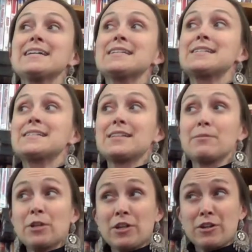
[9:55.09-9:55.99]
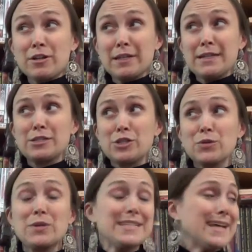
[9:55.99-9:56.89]
Similarly
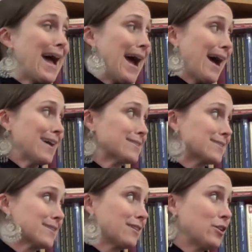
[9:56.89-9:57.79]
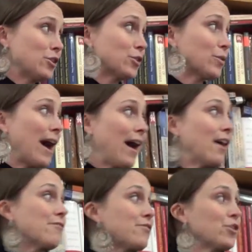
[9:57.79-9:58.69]
to a task, you
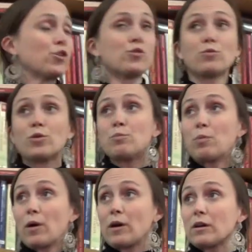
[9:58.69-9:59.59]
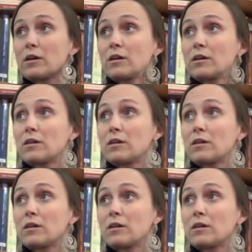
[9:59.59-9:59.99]
have group work,